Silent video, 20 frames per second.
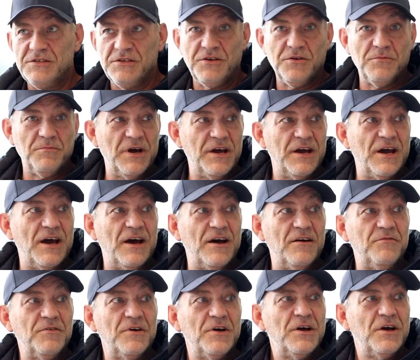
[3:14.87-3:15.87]
that you may
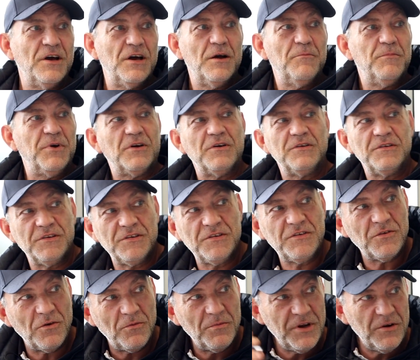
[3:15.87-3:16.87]
have. Because there's
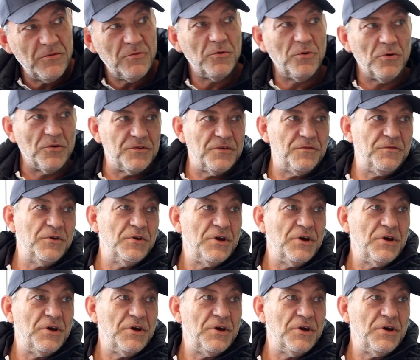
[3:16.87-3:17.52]
so many rules.